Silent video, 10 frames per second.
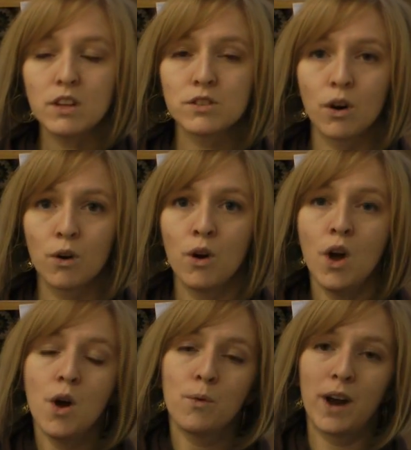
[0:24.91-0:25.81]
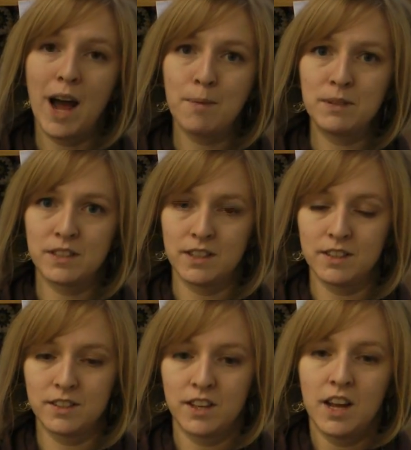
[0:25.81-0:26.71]
So, what happens
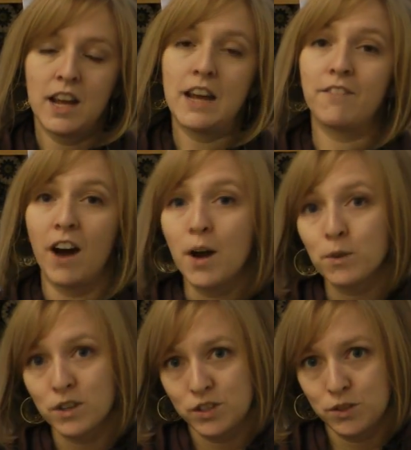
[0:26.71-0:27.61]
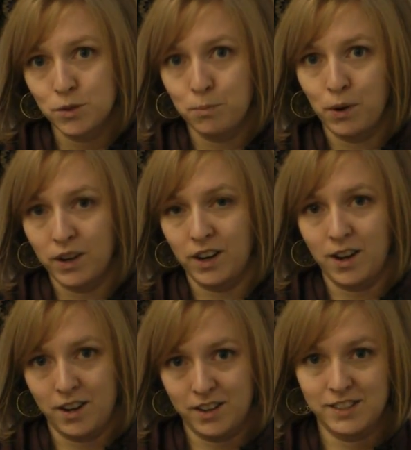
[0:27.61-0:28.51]
is if I were to put
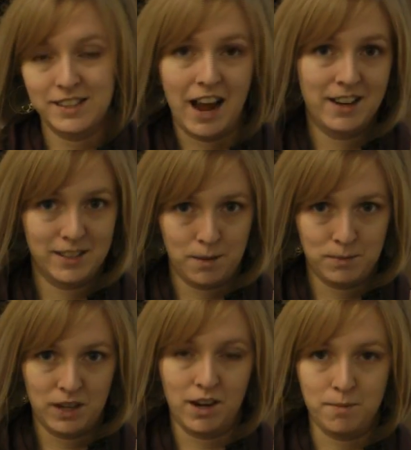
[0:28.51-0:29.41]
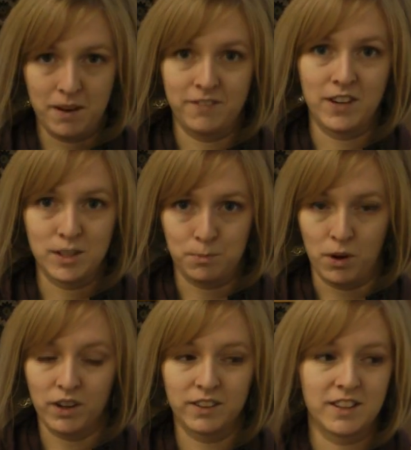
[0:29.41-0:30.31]
a status update on my
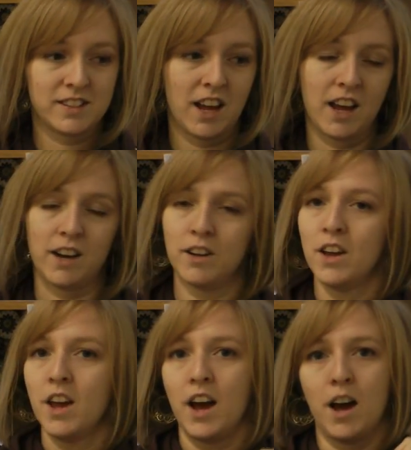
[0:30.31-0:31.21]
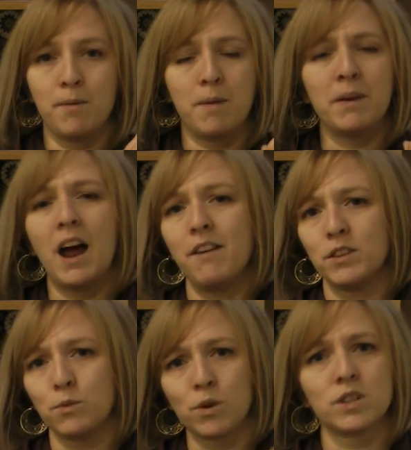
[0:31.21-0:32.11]
Facebook that said, um, I've been having
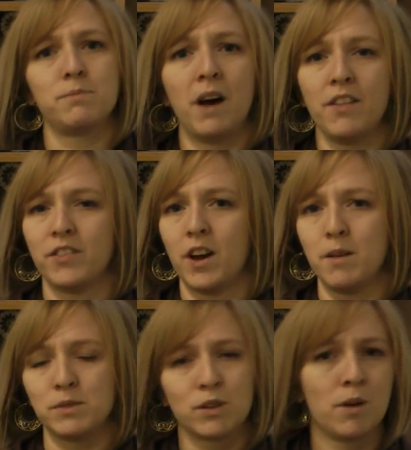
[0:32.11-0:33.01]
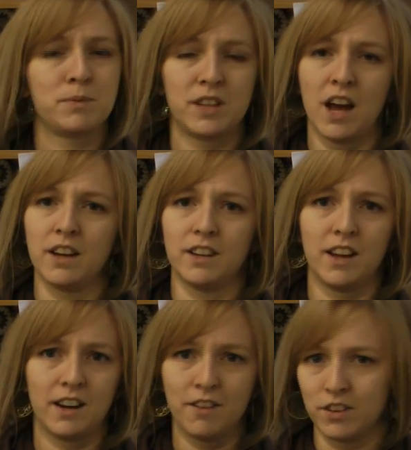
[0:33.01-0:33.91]
the worst month. I'm so upset
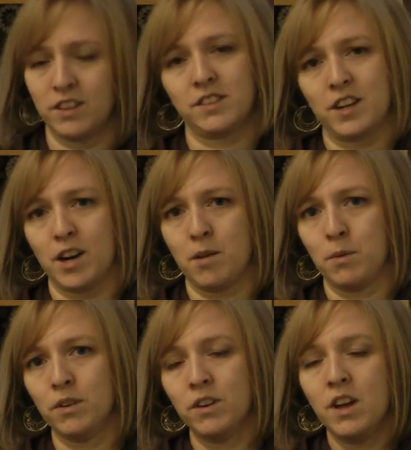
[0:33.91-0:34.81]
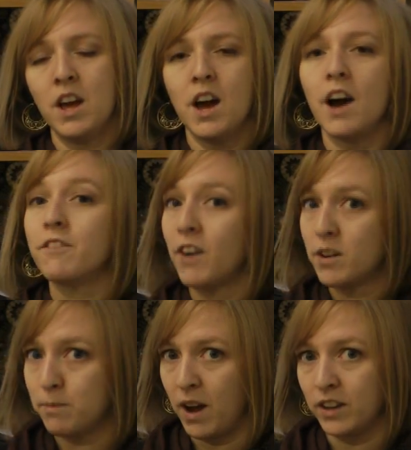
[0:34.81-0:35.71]
and everything's terrible. A
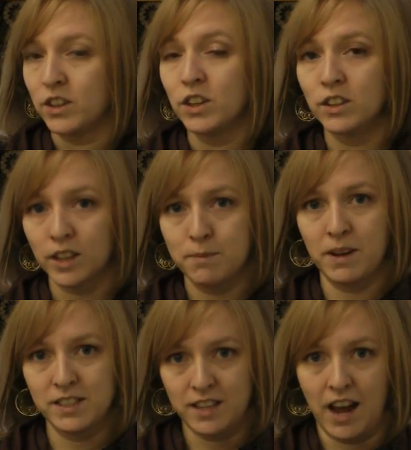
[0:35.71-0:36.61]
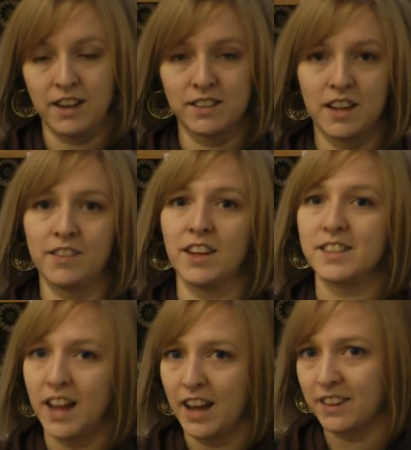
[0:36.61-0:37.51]
friend of mine could look at my status and then
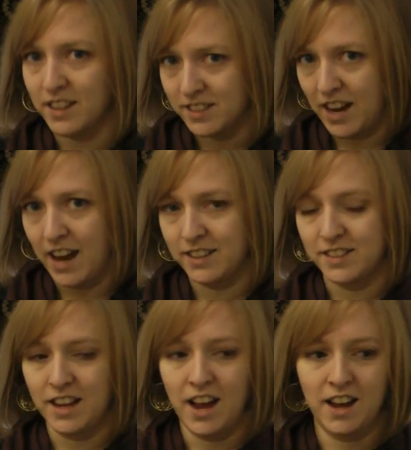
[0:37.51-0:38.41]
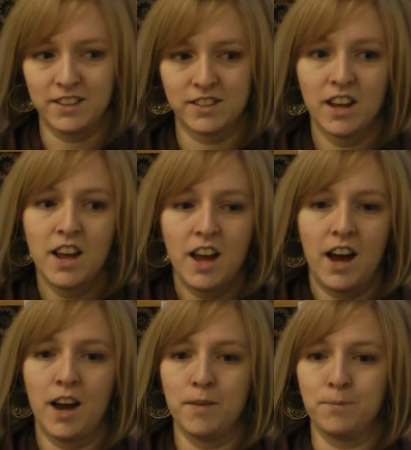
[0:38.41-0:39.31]
tag that status as
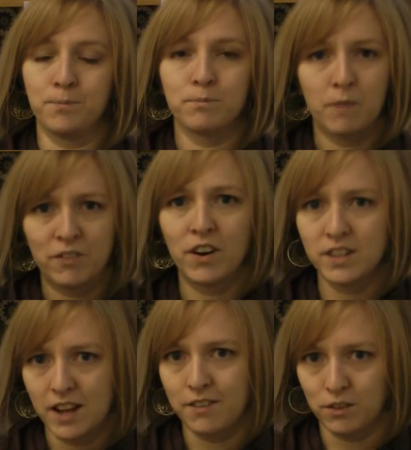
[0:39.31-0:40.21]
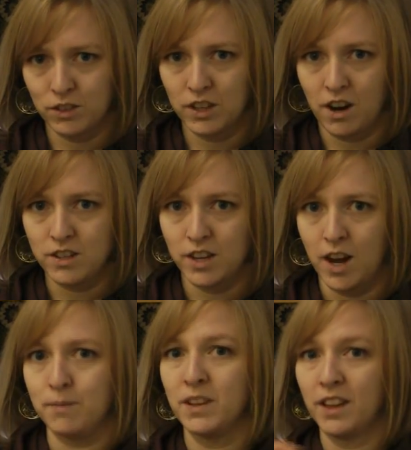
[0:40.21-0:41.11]
um, my friend is having a really hard
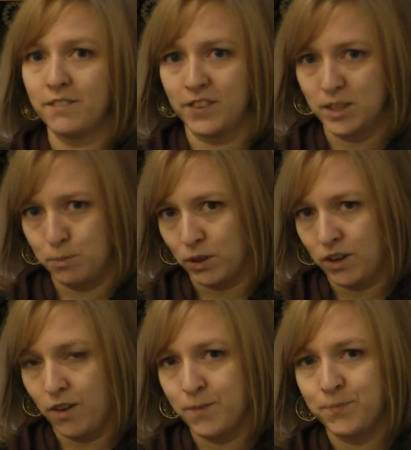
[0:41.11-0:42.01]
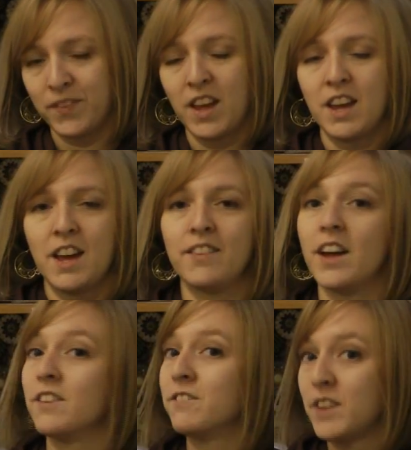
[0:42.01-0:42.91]
time. They let Facebook know. And
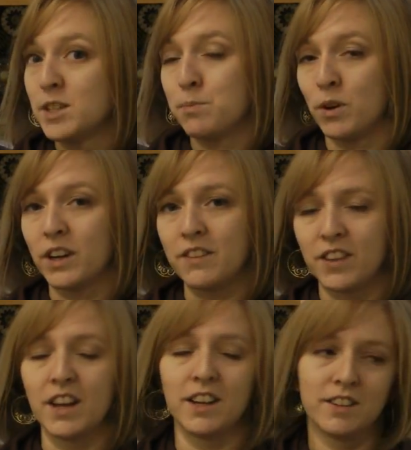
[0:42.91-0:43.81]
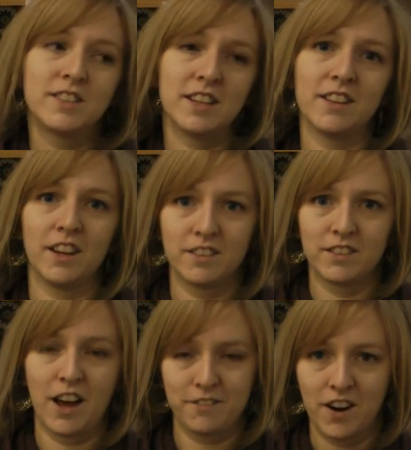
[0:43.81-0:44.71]
then Facebook, if they see that
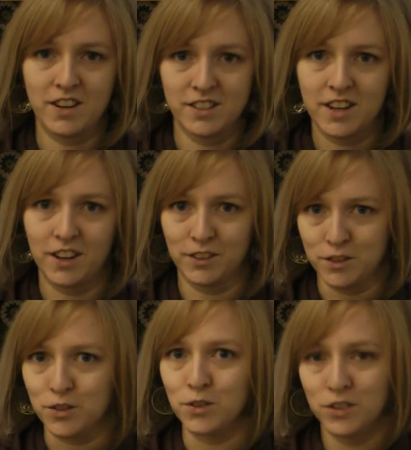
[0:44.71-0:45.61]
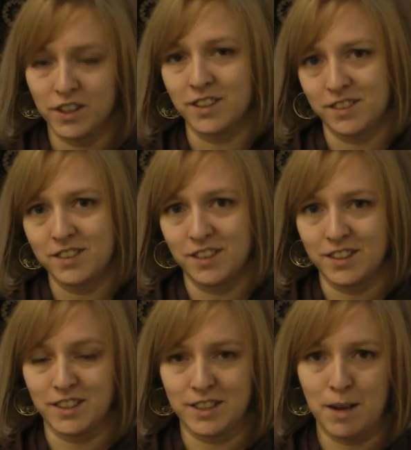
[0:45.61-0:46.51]
that friend is telling the truth and it's
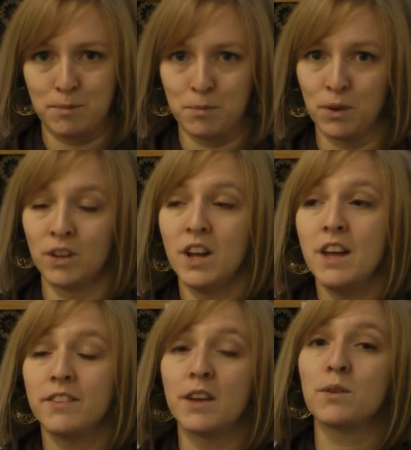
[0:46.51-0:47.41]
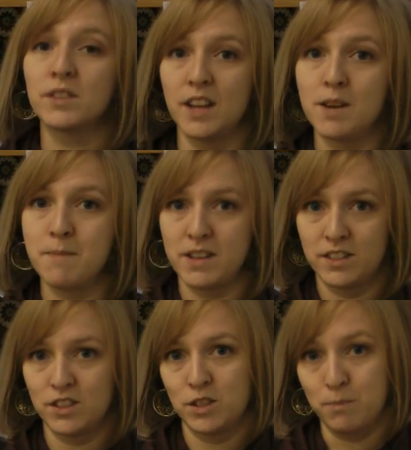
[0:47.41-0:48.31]
it's acceptable, they will send a
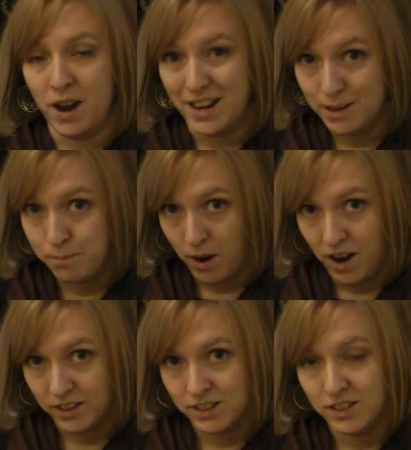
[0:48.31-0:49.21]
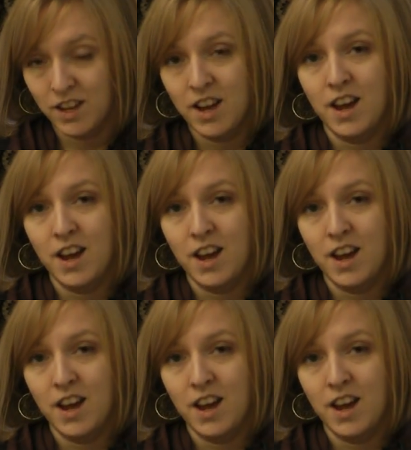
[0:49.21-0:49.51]
message to my inbox